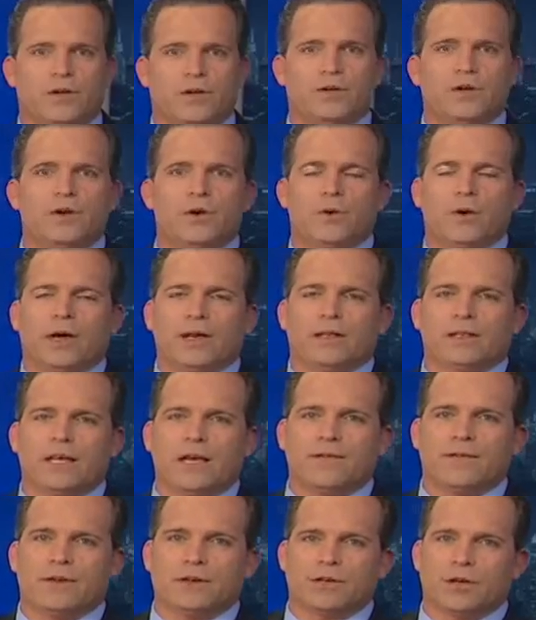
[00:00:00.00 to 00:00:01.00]
A new at
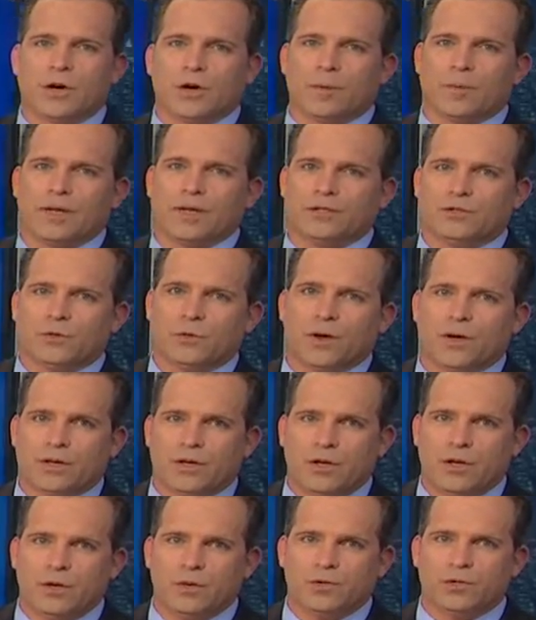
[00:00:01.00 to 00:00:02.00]
11 curbing
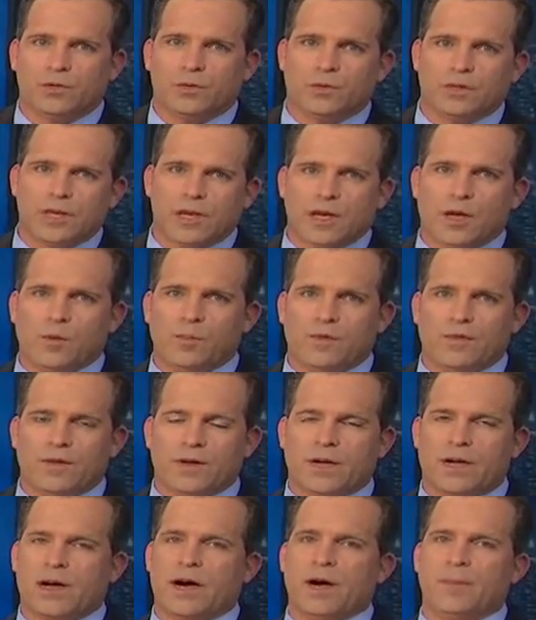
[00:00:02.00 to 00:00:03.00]
drug use with the help
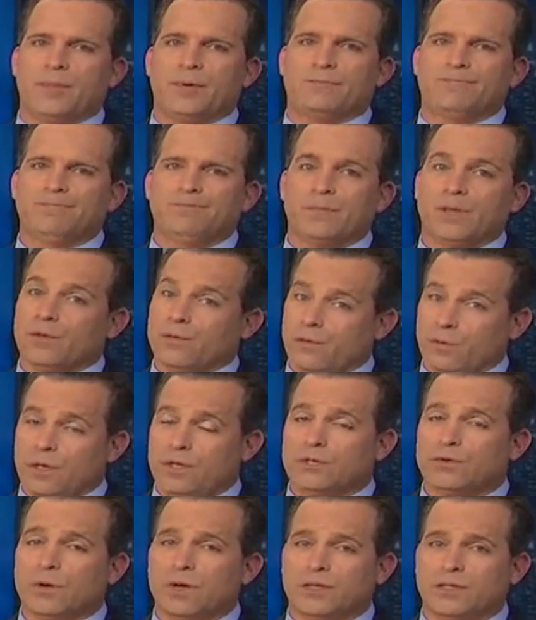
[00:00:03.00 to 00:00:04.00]
of a cup.
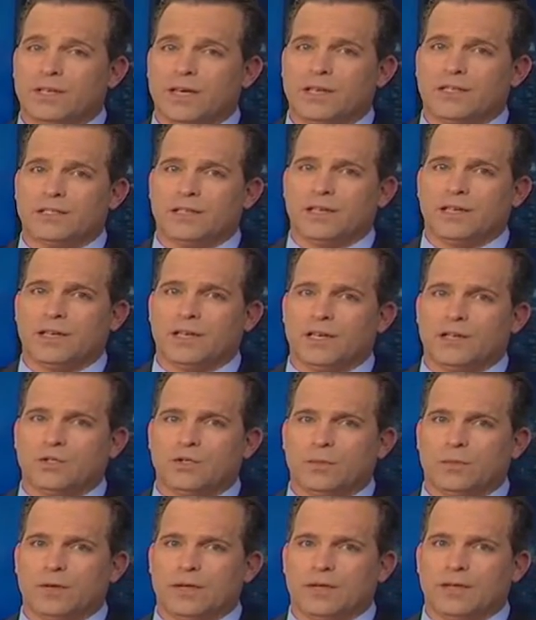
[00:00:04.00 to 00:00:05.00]
Free drug testing
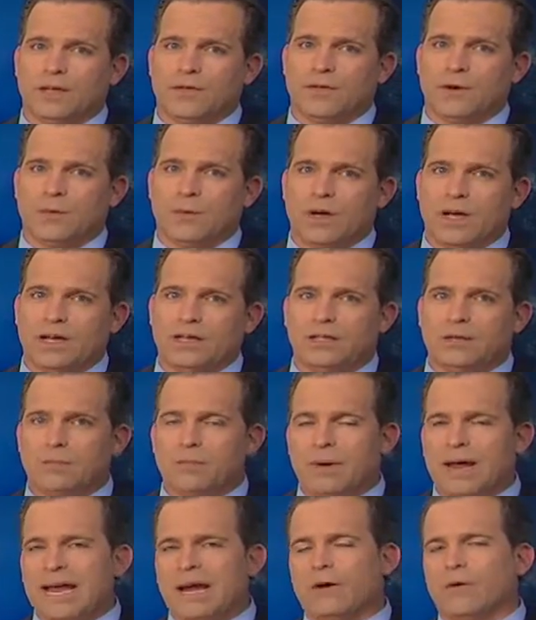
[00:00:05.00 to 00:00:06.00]
kits are being given away
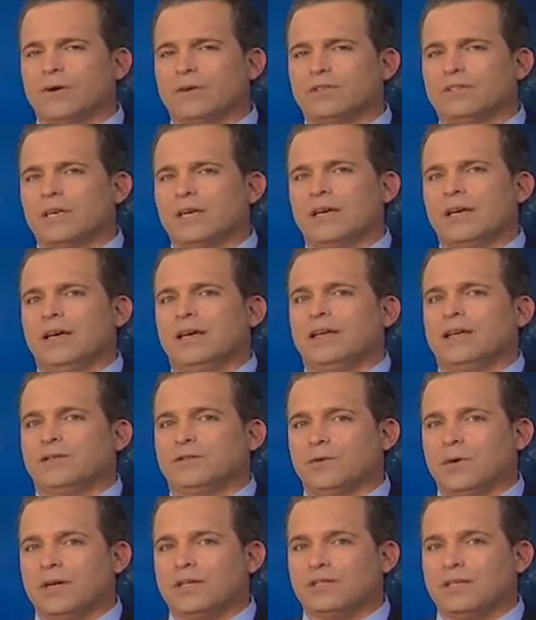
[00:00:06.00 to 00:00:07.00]
to parents in
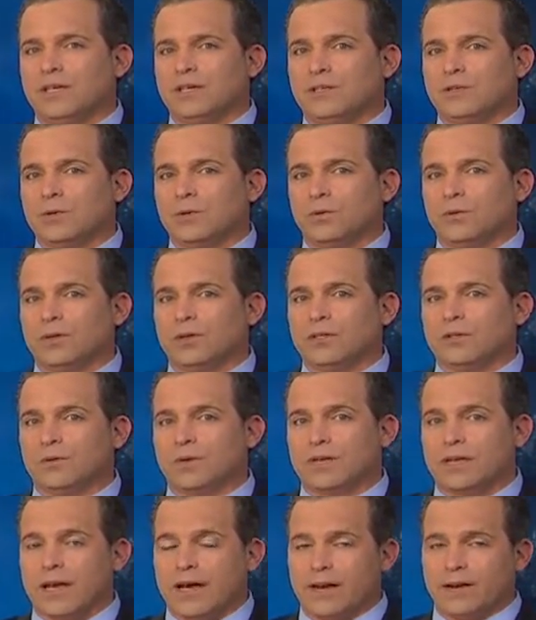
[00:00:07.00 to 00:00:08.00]
a tri-state school
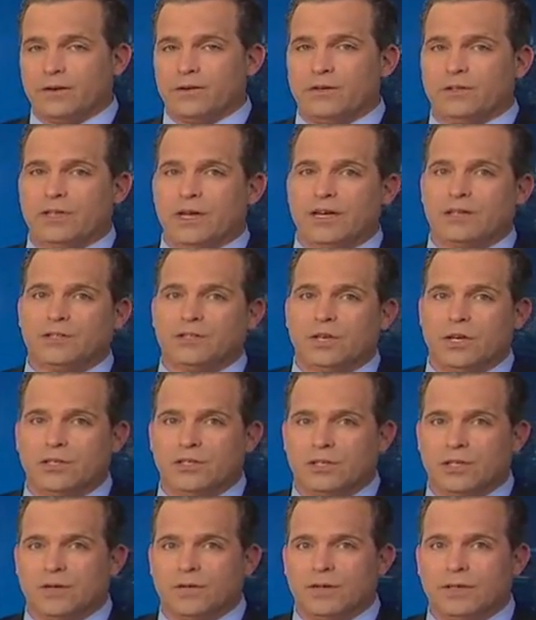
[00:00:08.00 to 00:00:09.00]
district. Nine on your side's
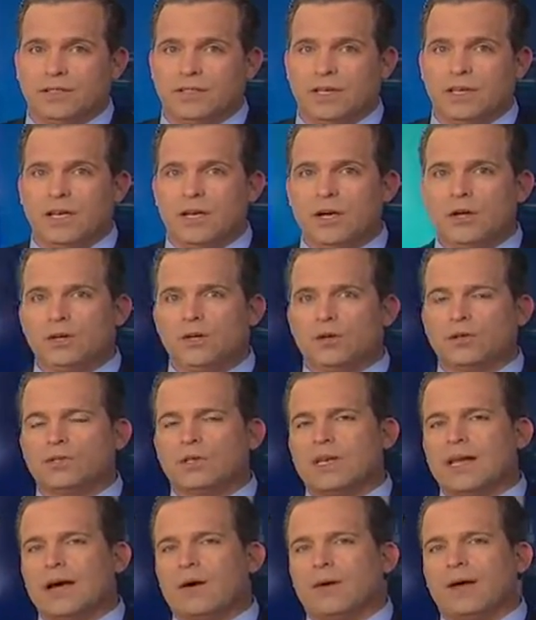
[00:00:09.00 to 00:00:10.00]
John Genovese
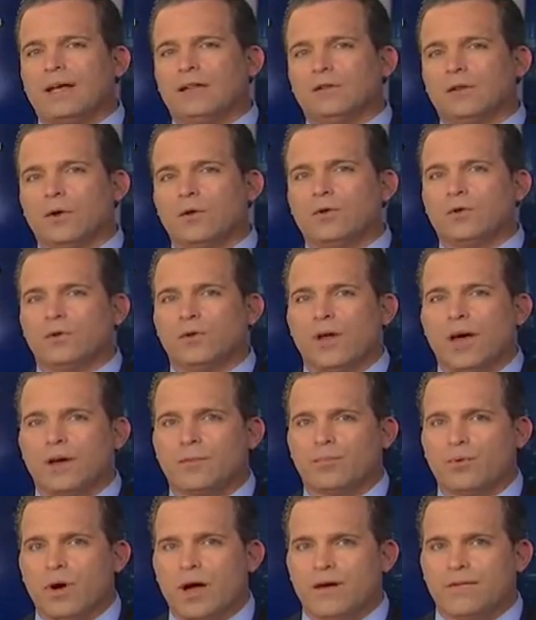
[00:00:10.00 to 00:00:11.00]
looks at how a local
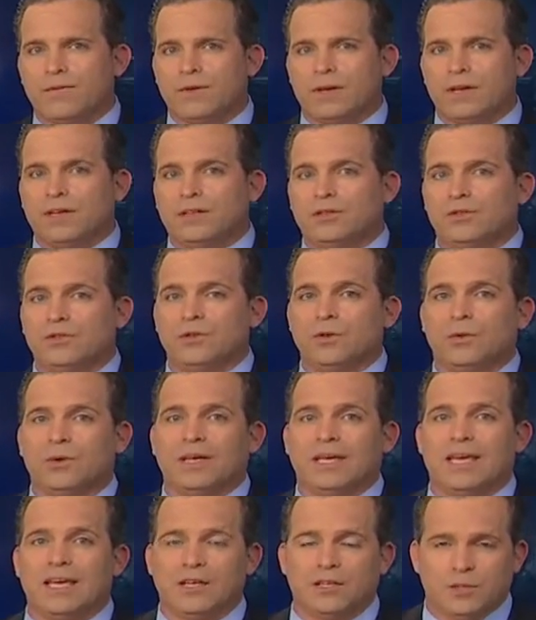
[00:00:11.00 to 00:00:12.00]
nonprofit is
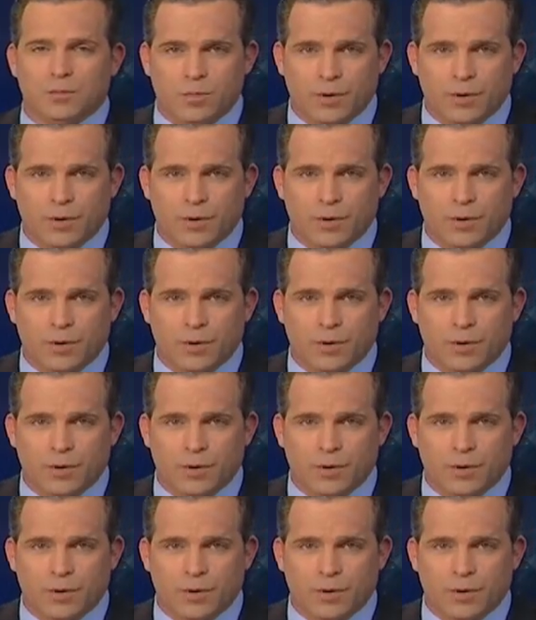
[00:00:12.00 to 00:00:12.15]
doing its